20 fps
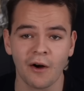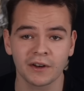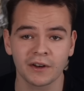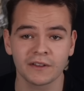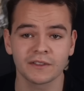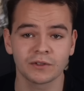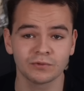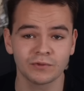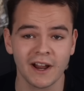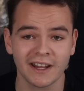out
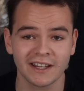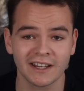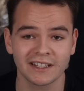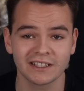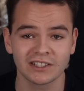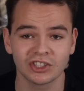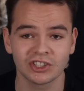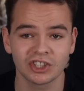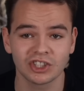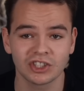in the
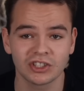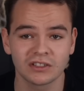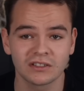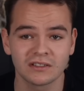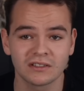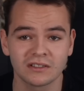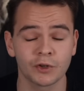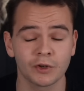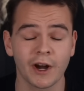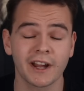wreckage.
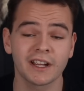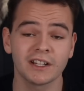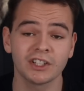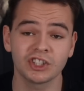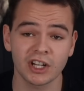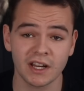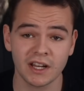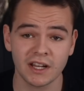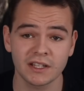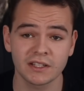The
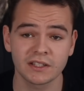wreckage